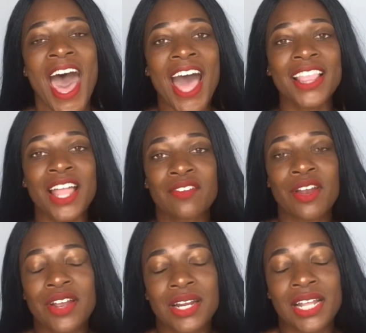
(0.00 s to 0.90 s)
I love
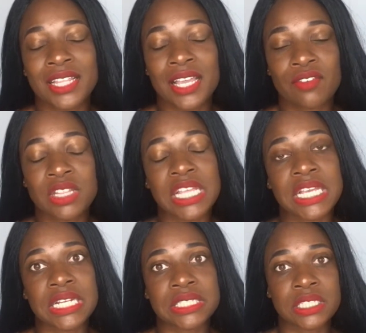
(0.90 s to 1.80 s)
her, and I think
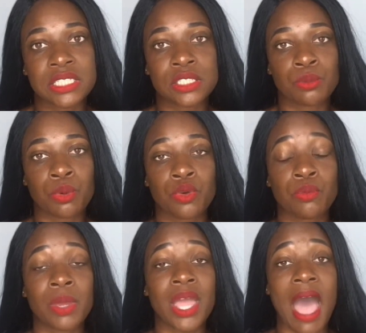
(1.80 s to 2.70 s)
everything needs
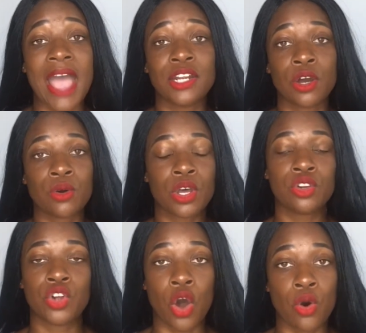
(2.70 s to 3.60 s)
improvement. I don't
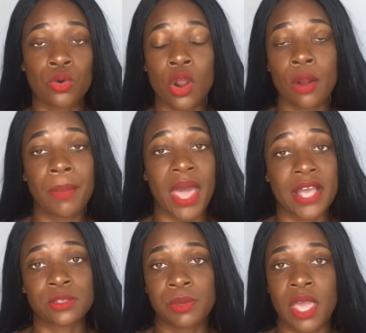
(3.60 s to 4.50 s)
condone her
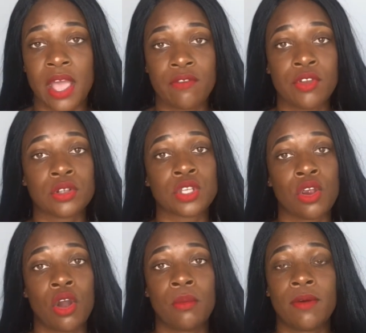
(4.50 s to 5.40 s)
past behaviors,
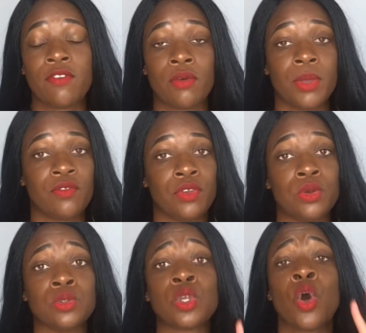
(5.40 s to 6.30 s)
her homophobic
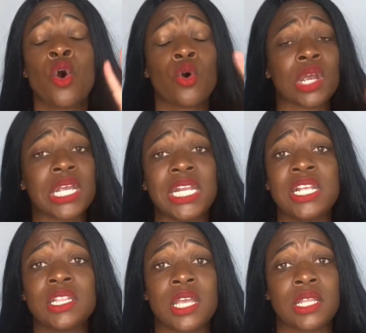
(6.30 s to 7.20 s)
views, or
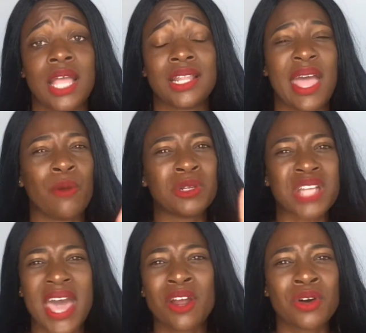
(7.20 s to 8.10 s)
anything like that, which
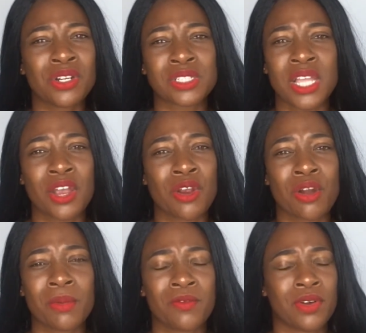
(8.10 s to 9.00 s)
I don't understand her
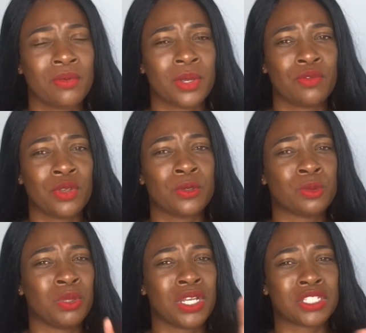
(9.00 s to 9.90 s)
homophobic
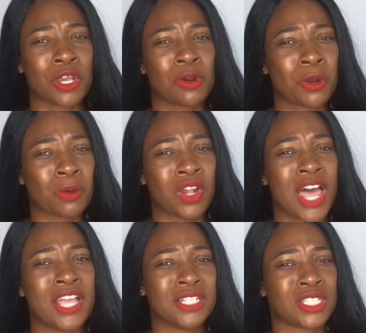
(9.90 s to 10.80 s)
views because her
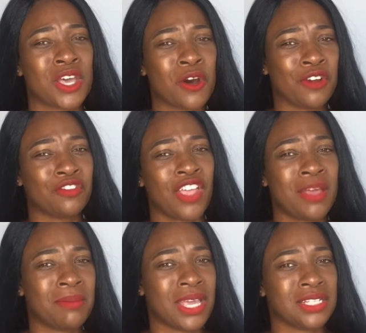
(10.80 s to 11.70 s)
clientele, her
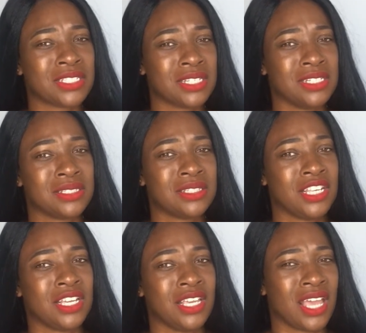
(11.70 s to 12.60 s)
fan base is
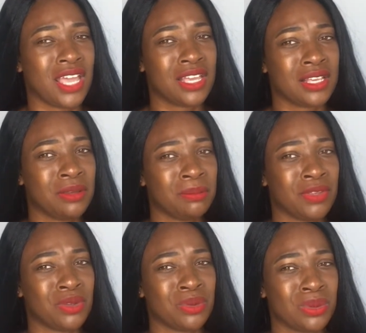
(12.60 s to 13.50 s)
the gay
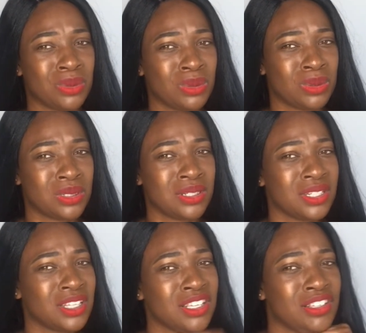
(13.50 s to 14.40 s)

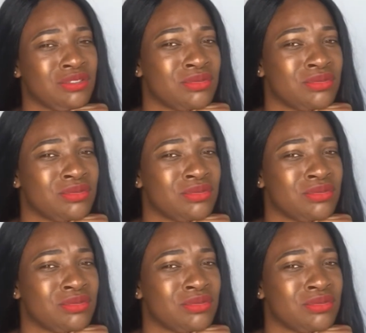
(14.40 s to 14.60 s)
community.